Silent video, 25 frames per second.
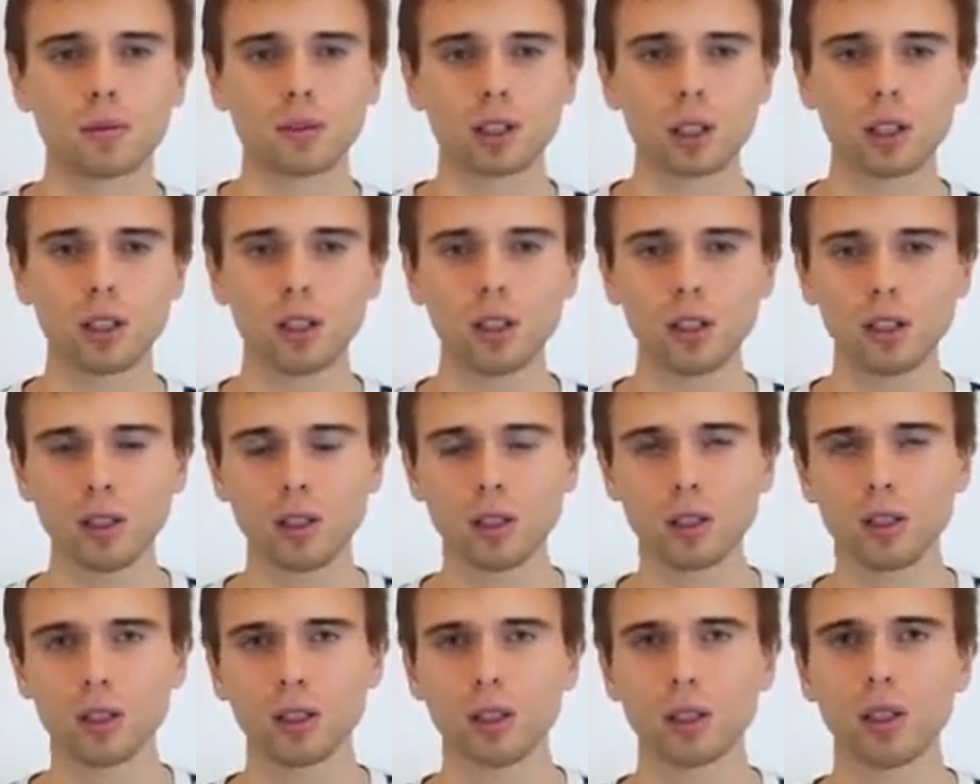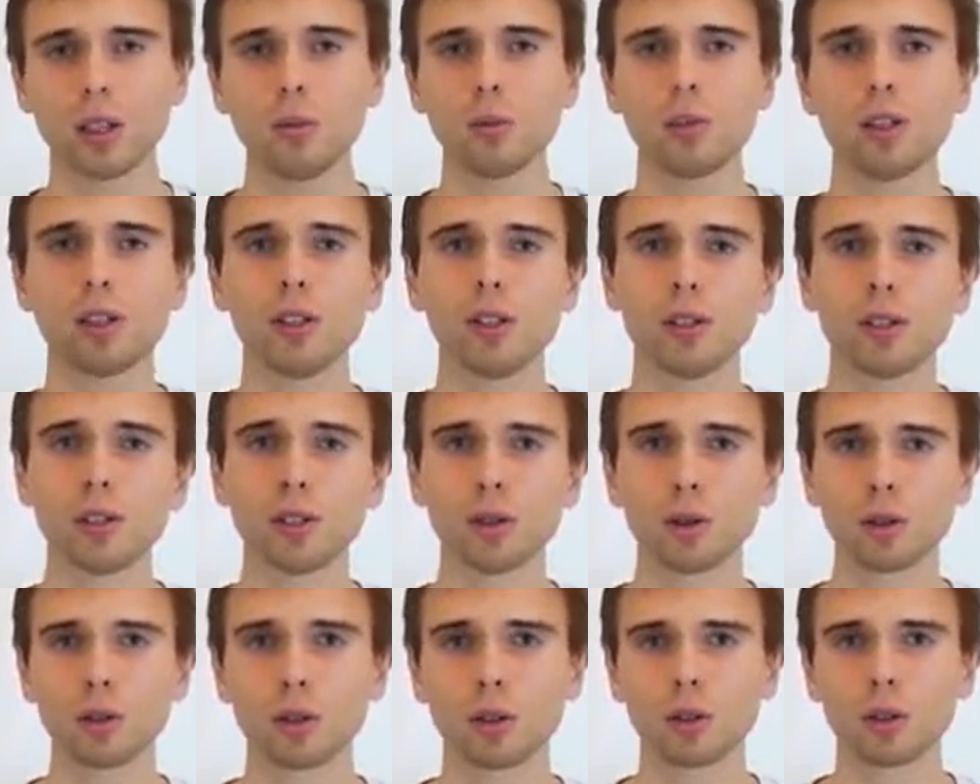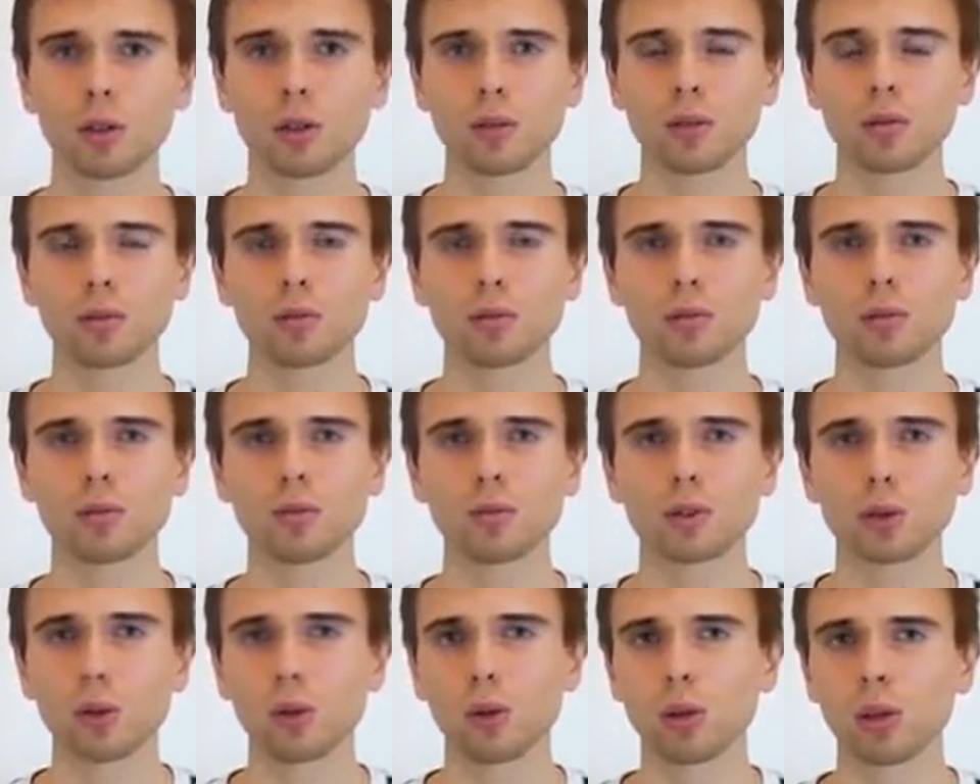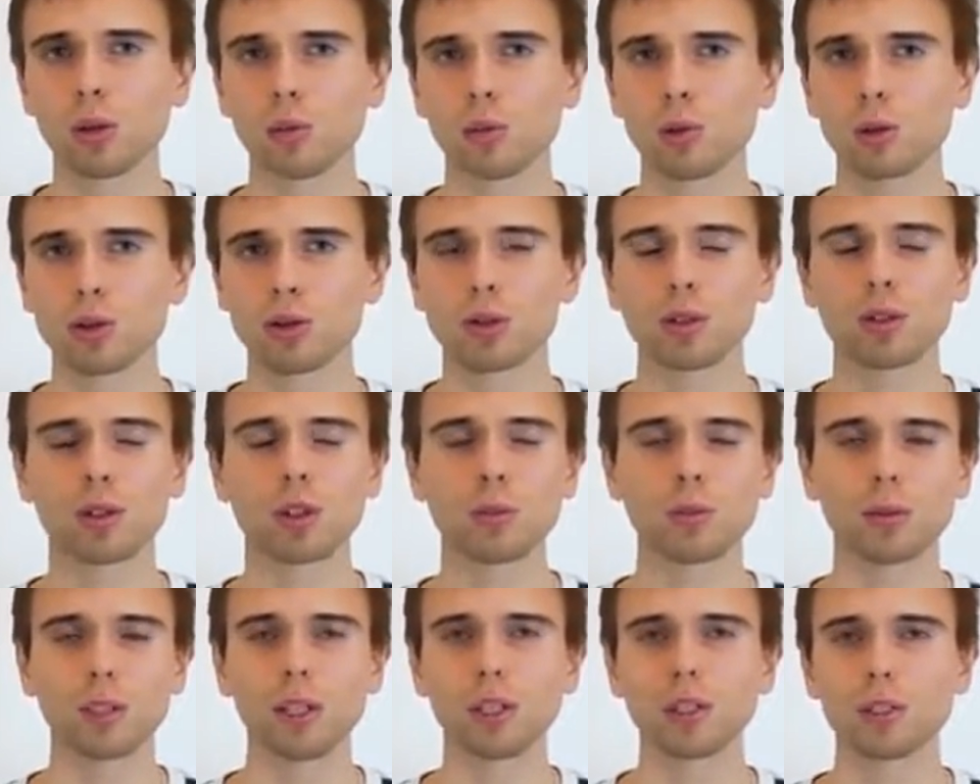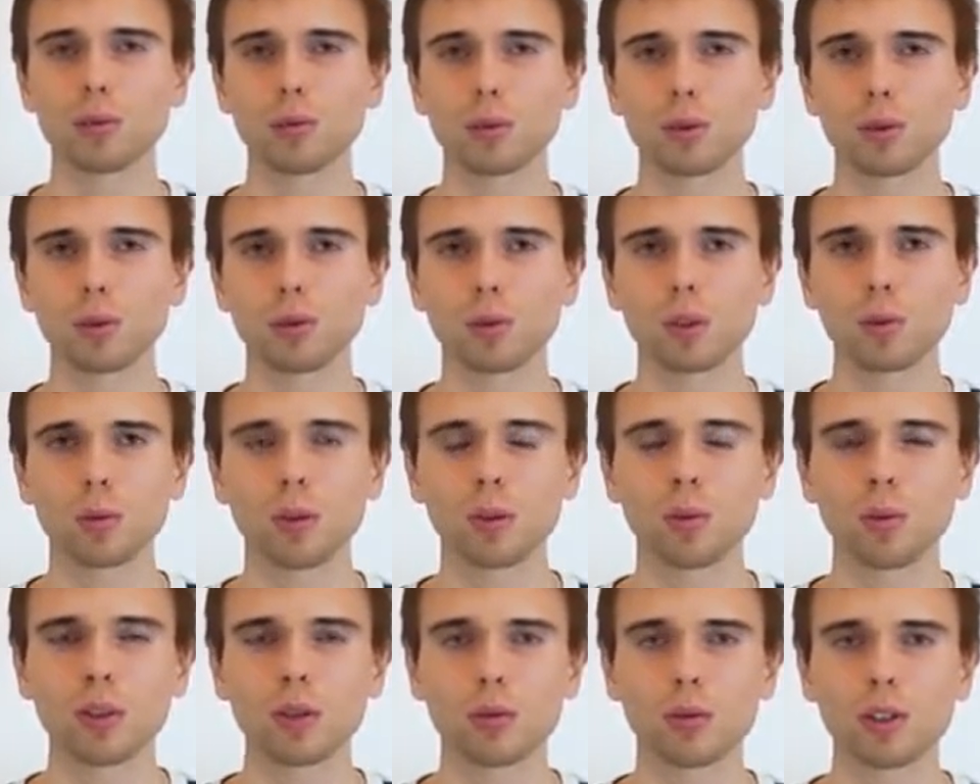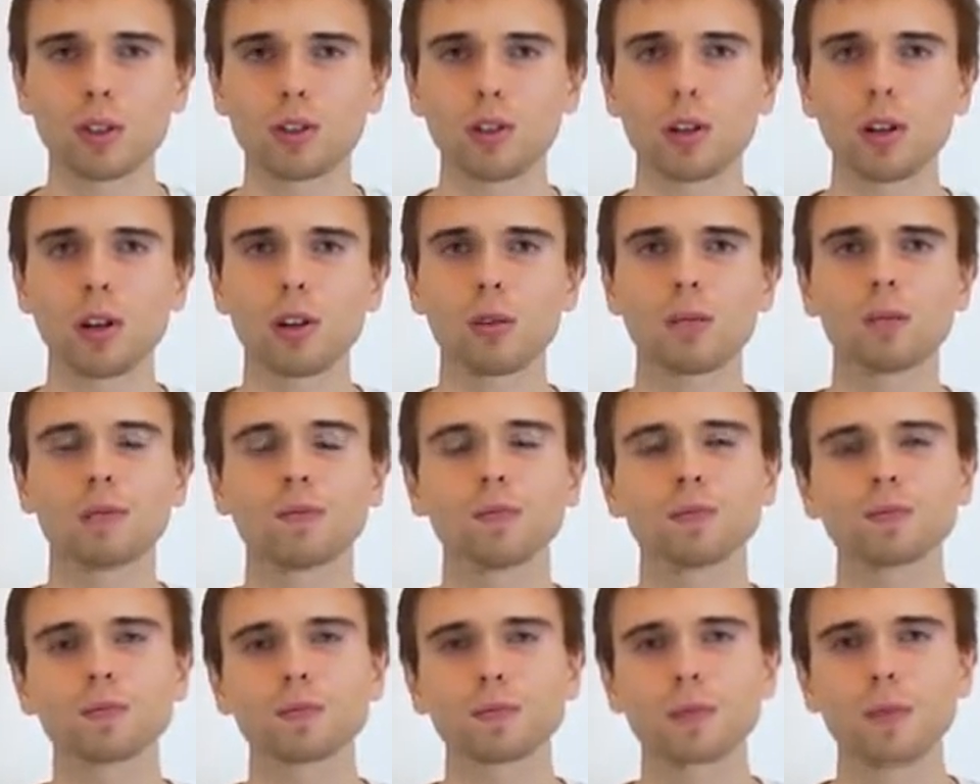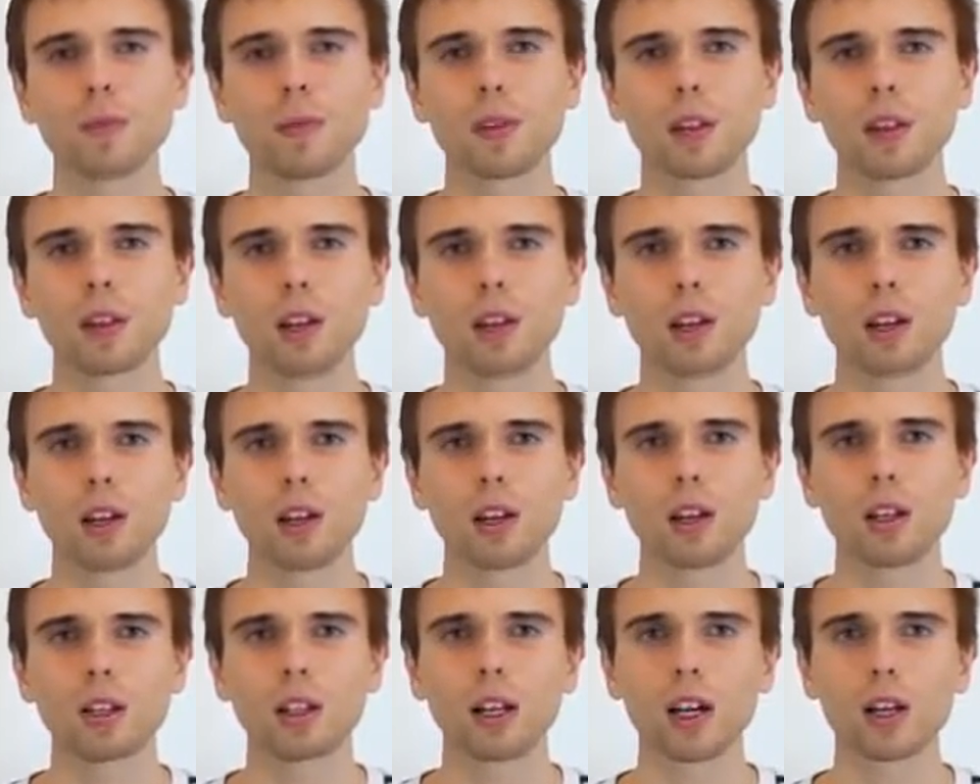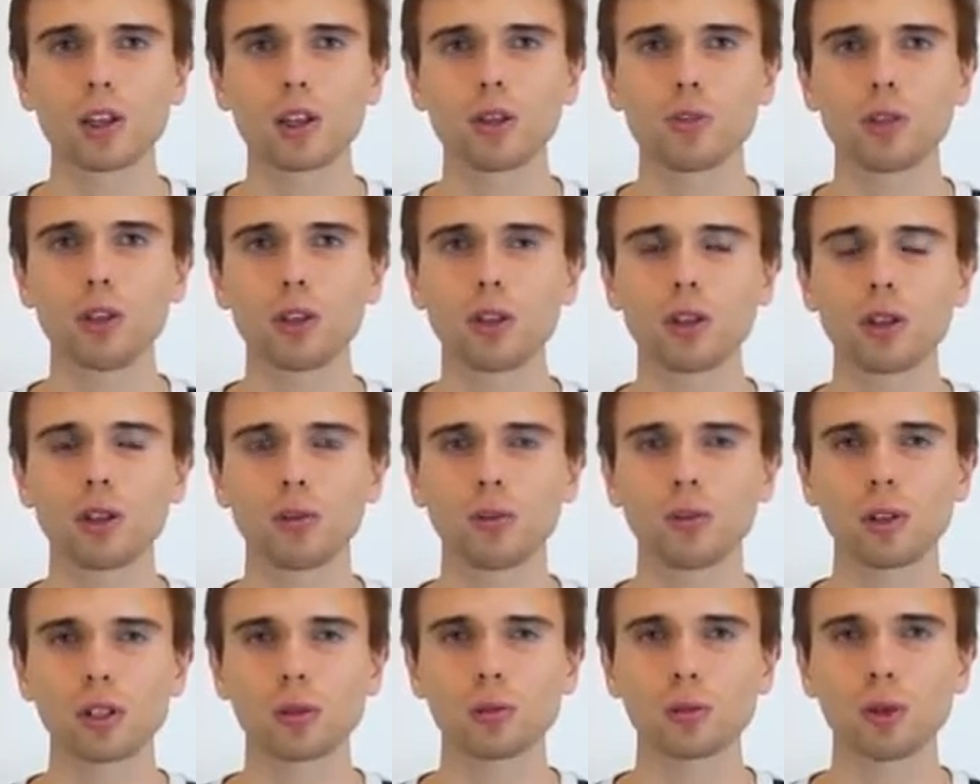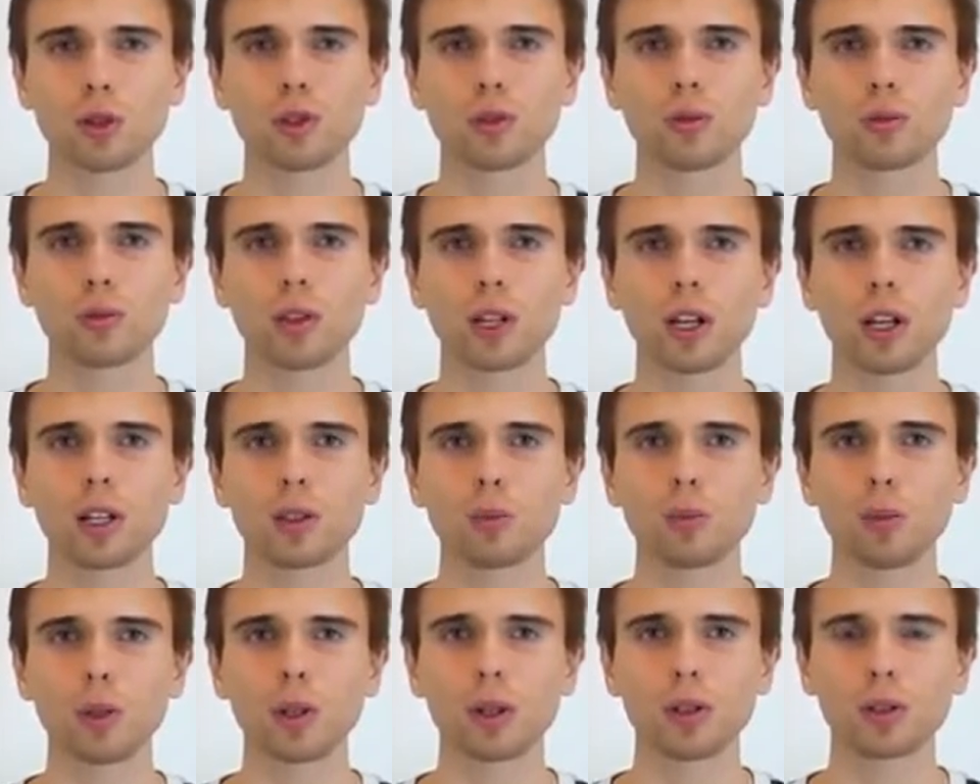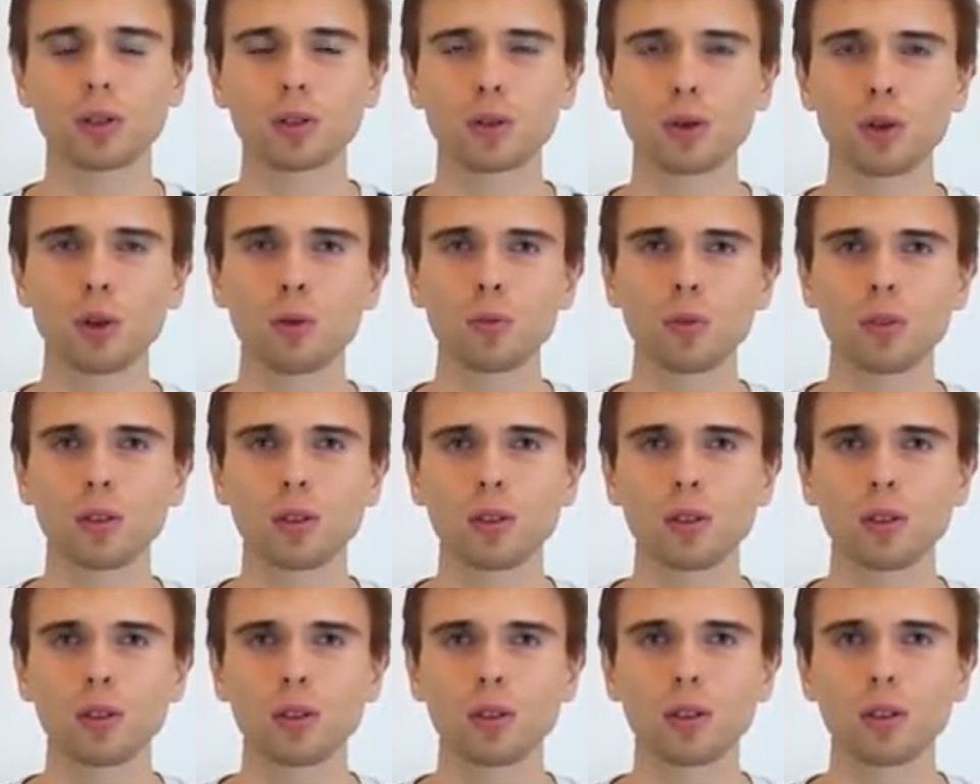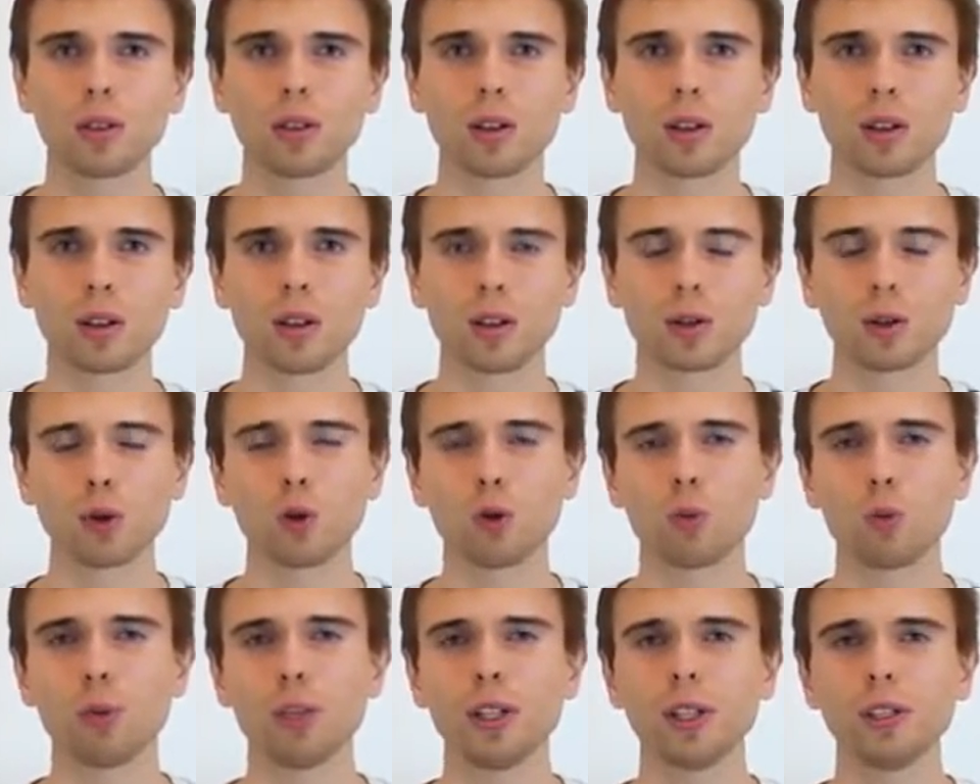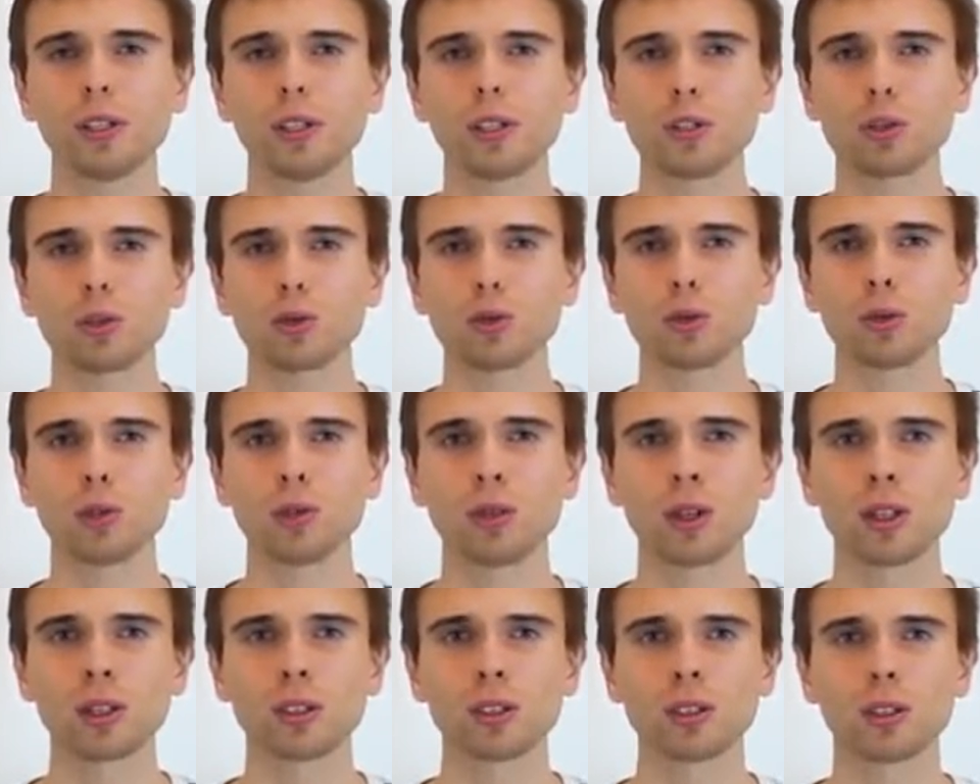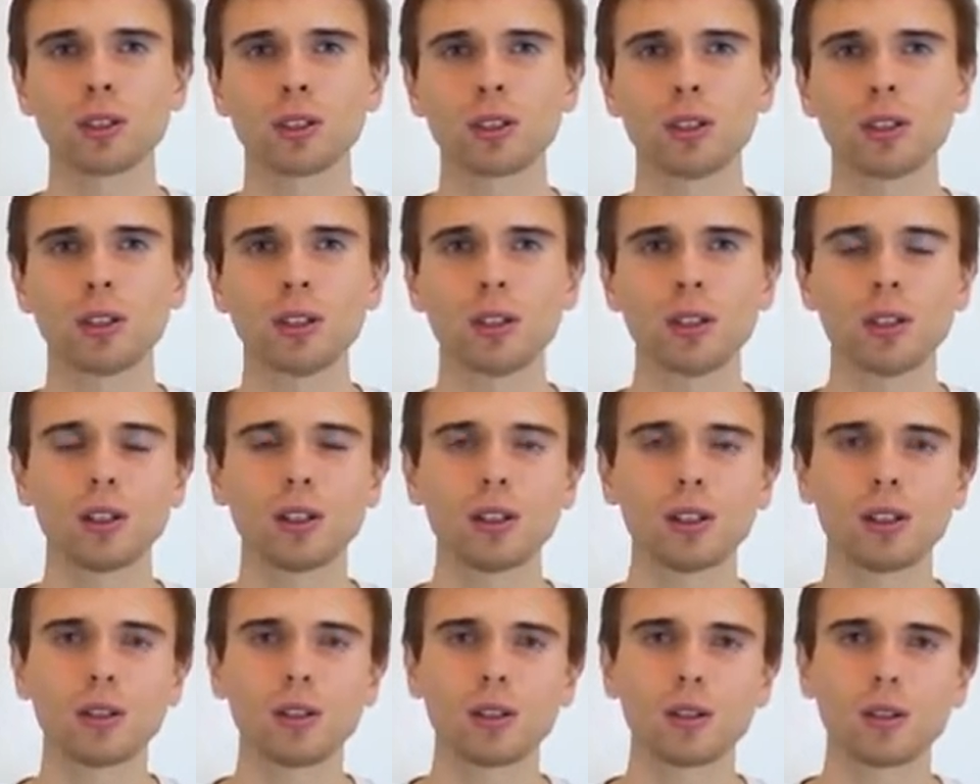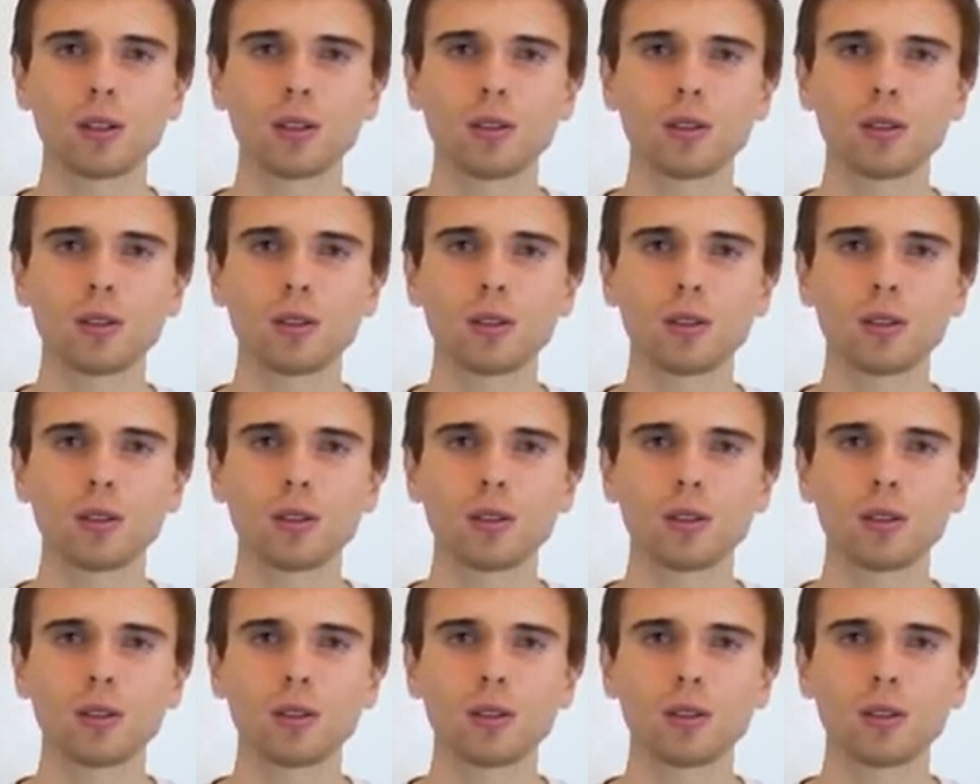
sit down and meditate as much as you can, for example, for 10 minutes at the beginning. It is also possible in the evening before bedtime, but make sure that you